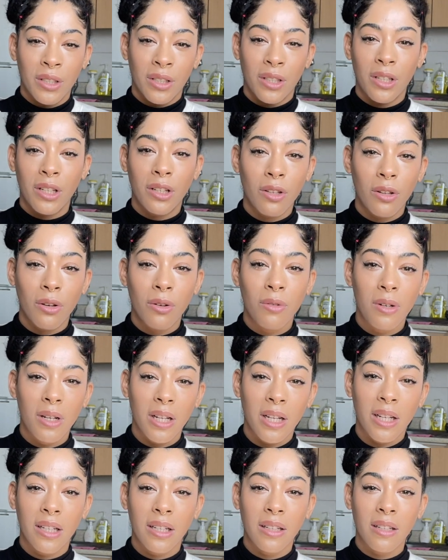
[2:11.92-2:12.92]
you know,
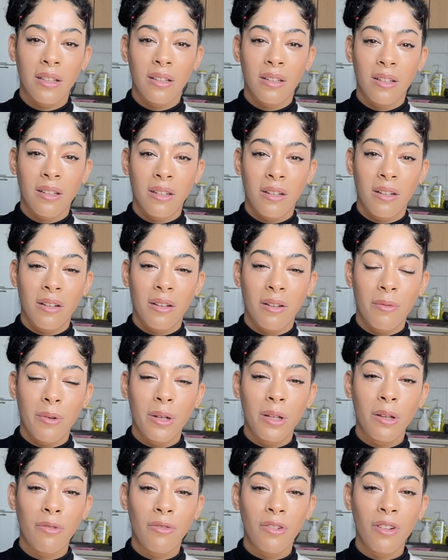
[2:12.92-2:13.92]
like when
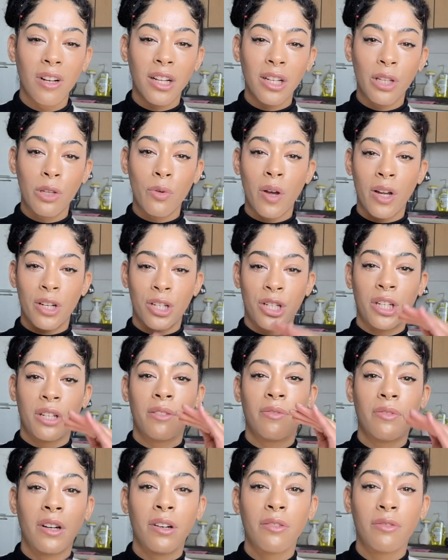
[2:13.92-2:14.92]
you feel like you
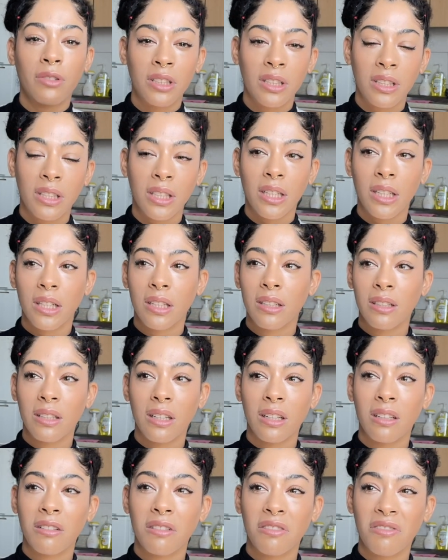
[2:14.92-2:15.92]
achieve everything,
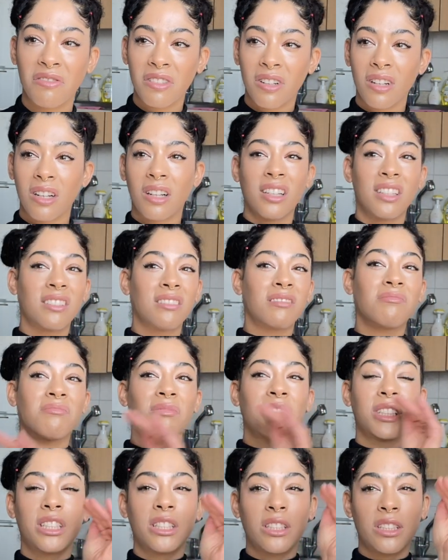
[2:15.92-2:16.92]
then you feel like
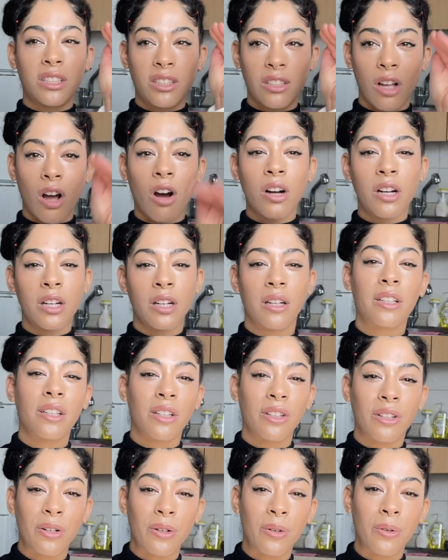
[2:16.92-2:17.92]
stuck, you
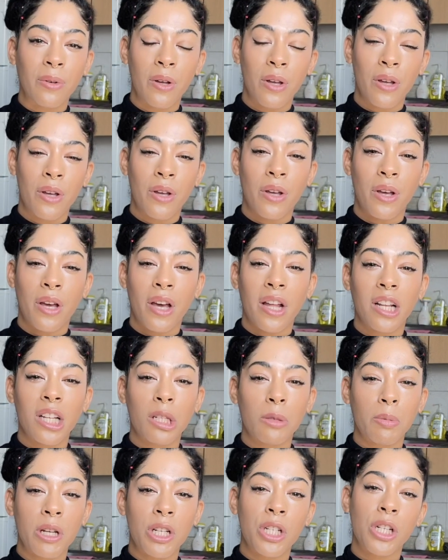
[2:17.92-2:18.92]
know. And
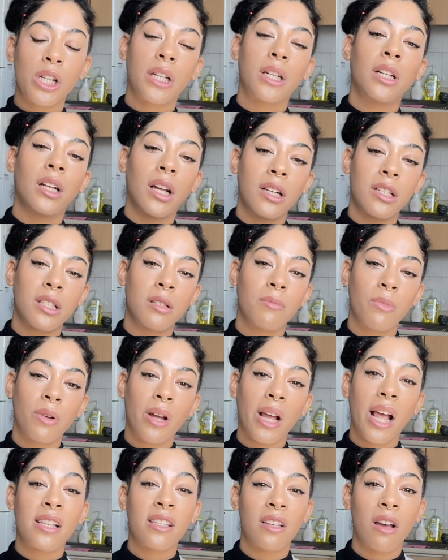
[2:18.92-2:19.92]
especially in
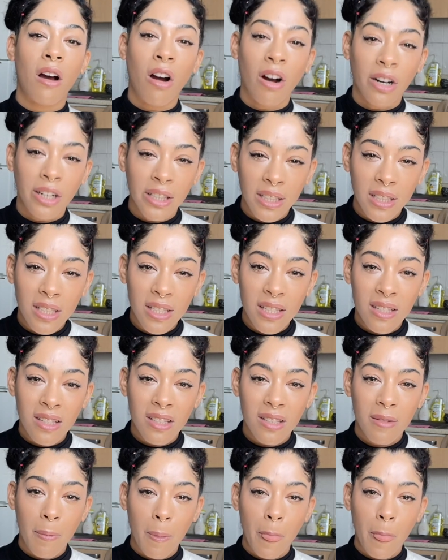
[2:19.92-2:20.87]
Luxembourg as an artist,